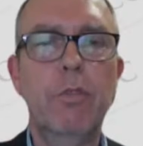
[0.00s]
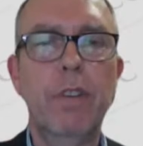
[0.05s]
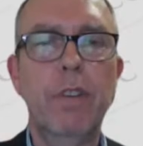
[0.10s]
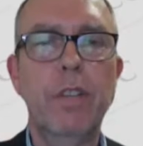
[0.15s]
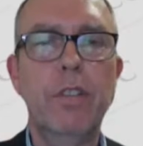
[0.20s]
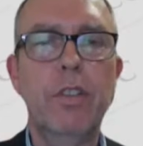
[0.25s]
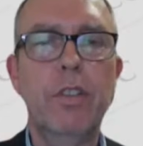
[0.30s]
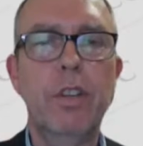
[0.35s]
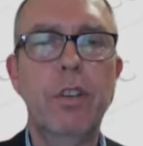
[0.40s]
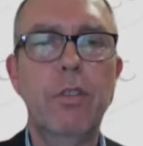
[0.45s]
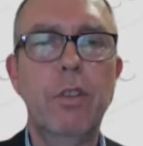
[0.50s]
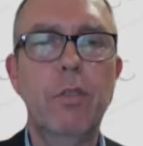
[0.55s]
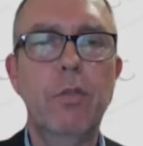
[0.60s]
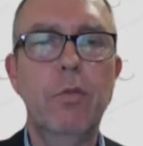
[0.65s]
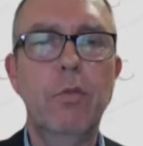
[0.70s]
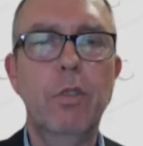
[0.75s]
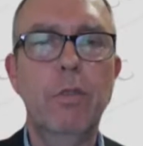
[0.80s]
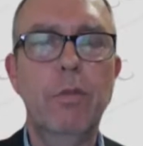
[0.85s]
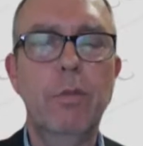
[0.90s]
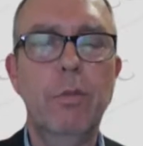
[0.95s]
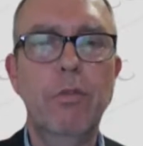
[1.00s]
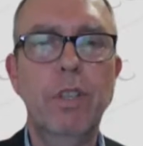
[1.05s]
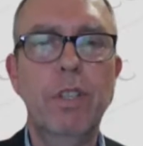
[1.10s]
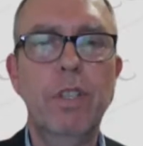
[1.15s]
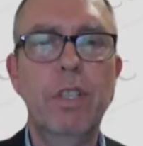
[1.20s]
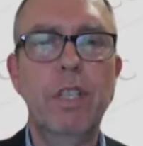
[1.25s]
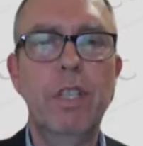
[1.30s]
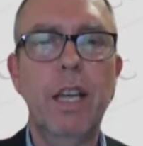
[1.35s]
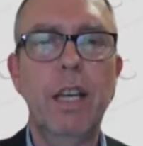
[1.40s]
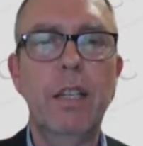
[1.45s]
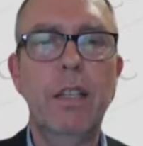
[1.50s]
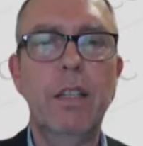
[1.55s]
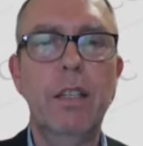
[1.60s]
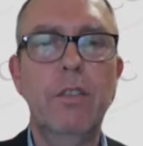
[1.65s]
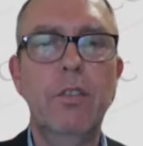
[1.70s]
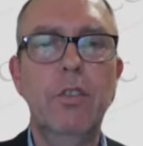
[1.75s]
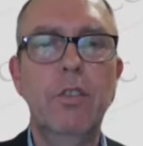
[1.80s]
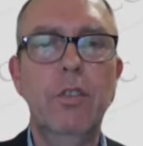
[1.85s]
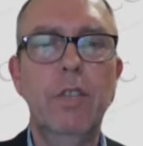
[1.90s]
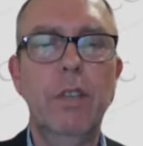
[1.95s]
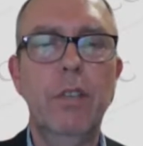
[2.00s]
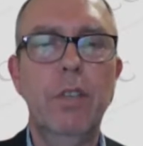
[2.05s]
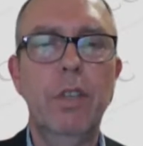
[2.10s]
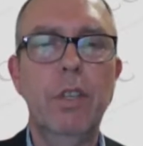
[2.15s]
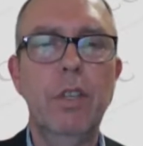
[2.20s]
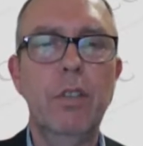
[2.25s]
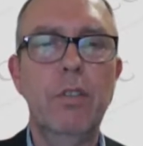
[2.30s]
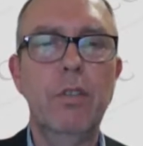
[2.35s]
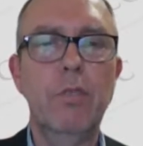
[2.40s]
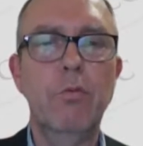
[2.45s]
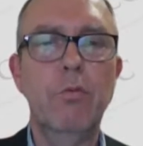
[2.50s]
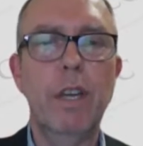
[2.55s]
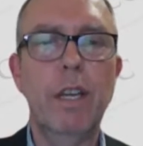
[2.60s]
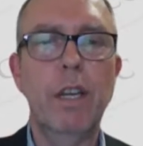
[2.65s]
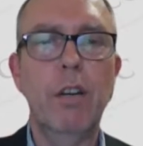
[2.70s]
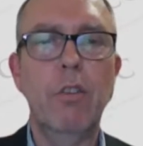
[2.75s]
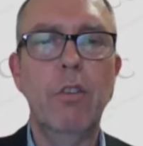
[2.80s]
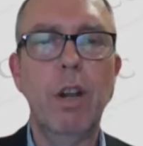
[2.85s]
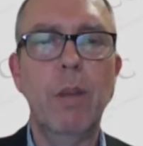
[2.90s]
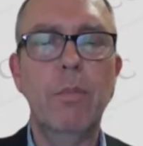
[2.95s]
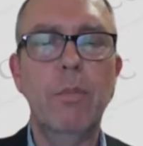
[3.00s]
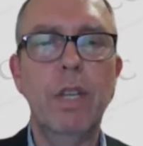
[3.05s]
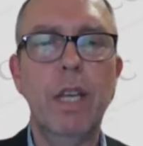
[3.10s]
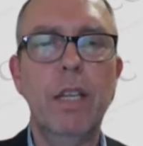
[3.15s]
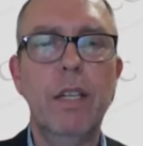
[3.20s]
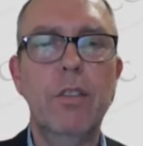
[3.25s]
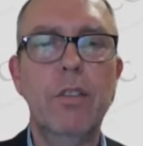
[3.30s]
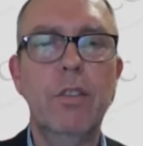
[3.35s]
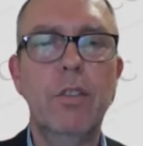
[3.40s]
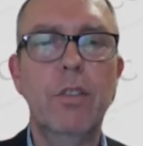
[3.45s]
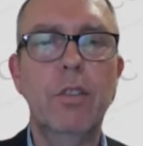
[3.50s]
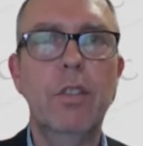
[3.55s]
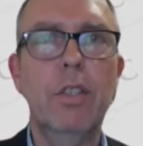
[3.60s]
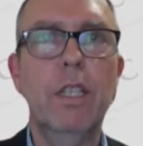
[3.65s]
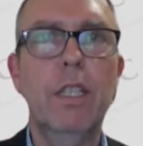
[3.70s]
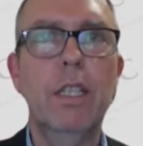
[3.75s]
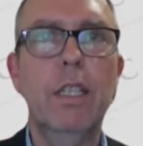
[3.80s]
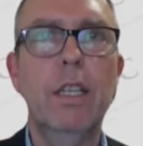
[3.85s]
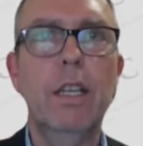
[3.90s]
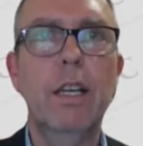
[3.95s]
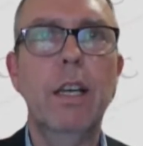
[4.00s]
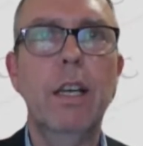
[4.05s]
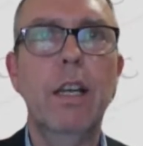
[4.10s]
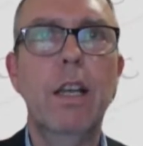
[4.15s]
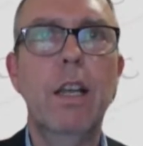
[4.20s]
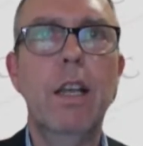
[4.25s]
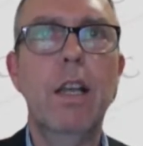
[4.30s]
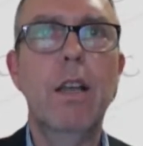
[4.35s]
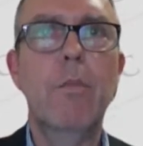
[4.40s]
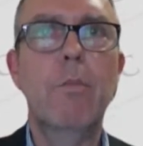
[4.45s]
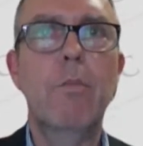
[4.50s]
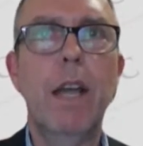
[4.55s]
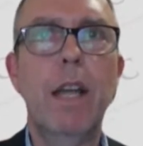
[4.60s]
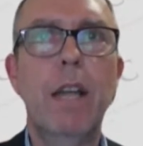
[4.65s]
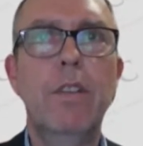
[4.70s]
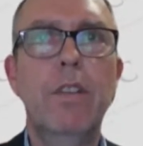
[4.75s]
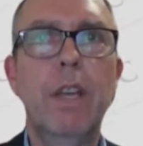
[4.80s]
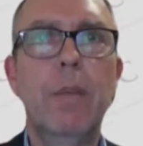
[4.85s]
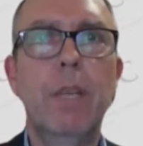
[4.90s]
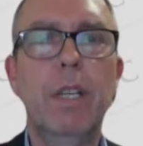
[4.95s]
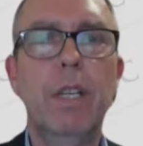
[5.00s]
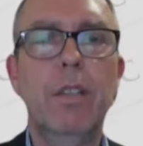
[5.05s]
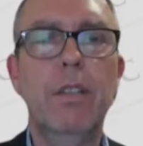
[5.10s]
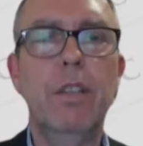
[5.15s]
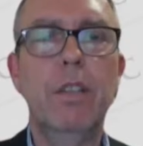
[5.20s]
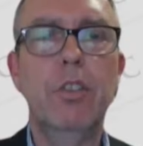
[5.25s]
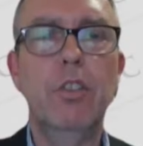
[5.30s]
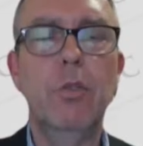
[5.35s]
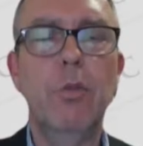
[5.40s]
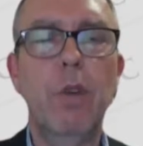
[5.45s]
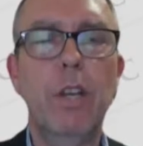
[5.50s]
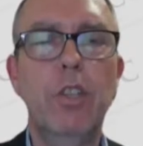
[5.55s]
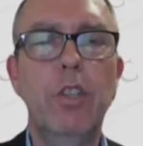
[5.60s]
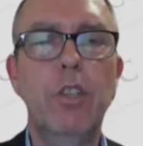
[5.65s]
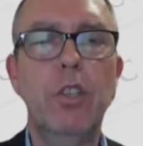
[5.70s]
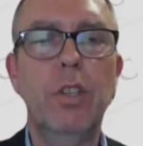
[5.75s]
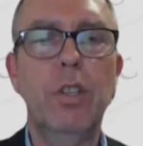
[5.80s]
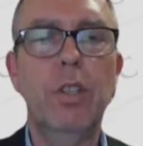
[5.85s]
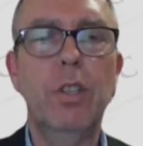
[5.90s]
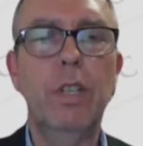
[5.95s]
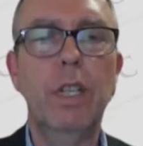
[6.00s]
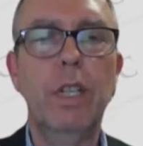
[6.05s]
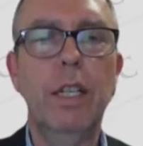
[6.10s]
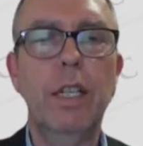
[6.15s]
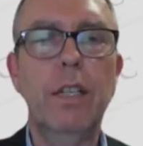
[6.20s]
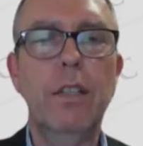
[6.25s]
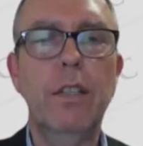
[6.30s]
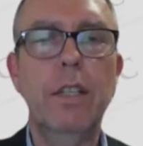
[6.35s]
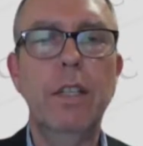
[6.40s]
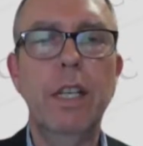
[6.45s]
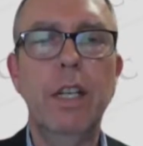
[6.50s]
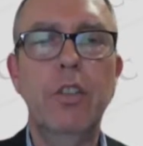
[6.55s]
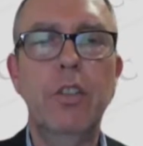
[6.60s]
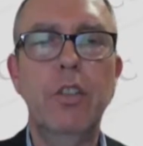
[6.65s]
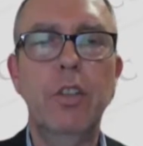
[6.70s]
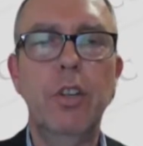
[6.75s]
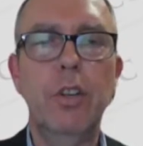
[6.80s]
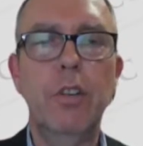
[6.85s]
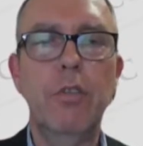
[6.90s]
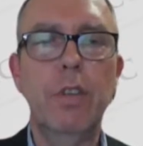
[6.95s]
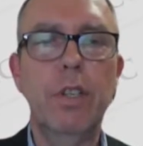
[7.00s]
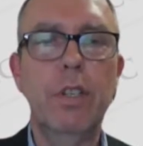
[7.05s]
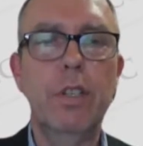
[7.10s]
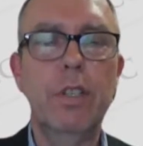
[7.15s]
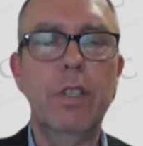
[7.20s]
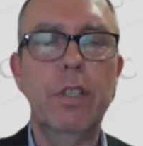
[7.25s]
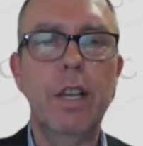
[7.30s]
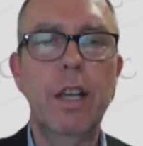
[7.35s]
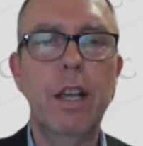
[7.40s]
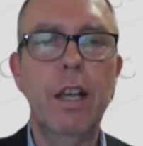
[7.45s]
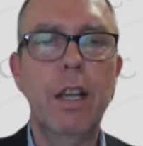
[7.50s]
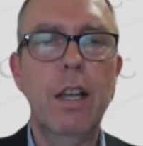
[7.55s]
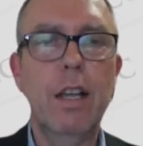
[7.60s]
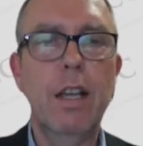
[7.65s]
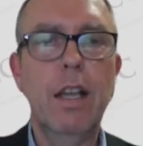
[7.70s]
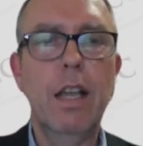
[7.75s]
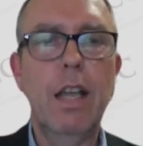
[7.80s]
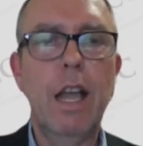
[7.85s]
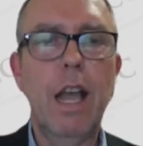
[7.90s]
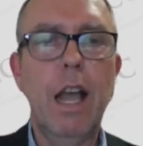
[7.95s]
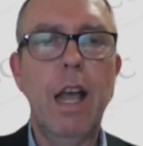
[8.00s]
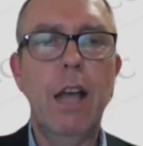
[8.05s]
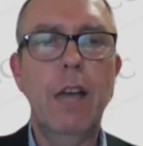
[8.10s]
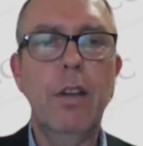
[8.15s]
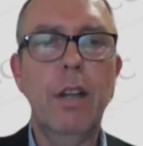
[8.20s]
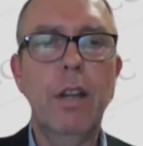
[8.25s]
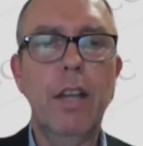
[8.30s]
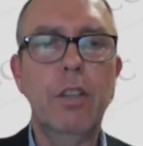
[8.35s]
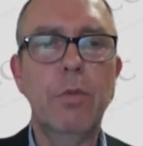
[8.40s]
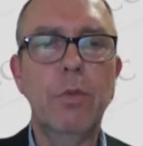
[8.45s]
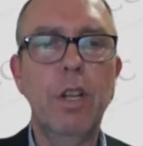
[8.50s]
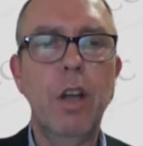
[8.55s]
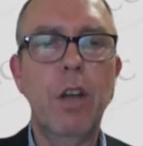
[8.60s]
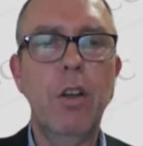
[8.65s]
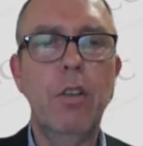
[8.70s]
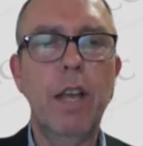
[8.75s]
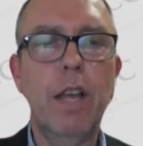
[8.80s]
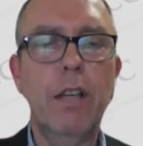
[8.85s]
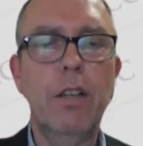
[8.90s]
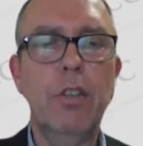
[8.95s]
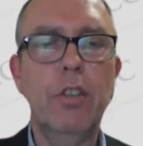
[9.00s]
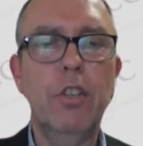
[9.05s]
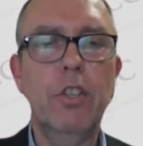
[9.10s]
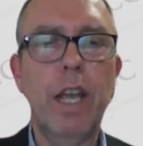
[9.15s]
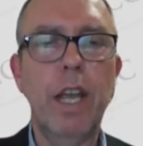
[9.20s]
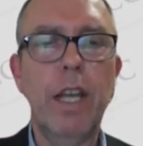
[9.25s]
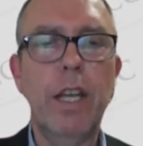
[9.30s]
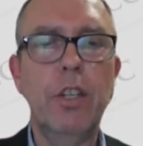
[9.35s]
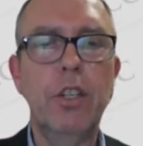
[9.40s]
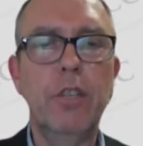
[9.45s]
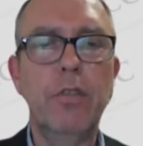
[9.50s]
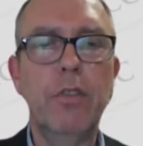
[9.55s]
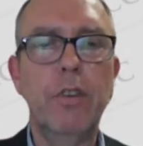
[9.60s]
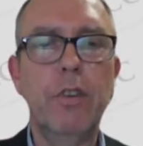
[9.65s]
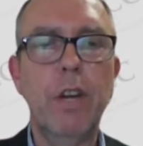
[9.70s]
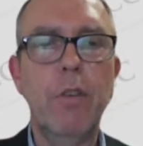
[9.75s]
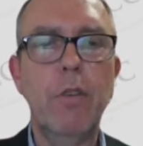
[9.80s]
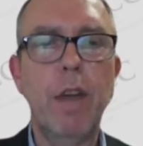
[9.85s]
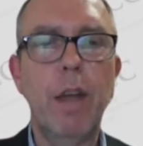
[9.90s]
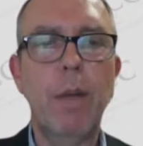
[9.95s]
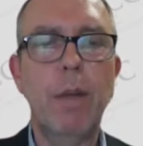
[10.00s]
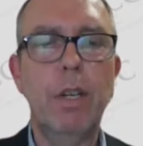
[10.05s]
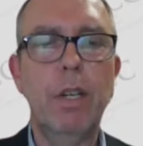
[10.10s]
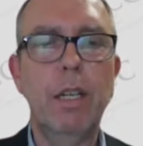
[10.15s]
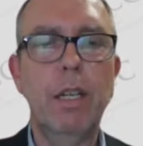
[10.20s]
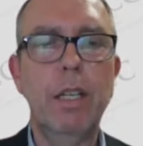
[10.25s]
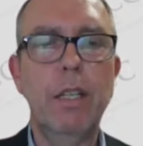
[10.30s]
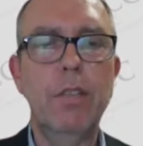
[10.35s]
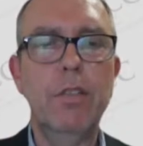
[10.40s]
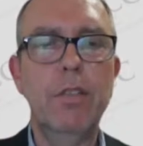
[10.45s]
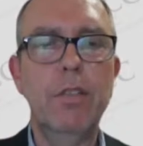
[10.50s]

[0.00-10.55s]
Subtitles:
Professor, and we've appreciated you giving us regular updates on the pandemic situation in Indonesia. And as we know, that can change very rapidly.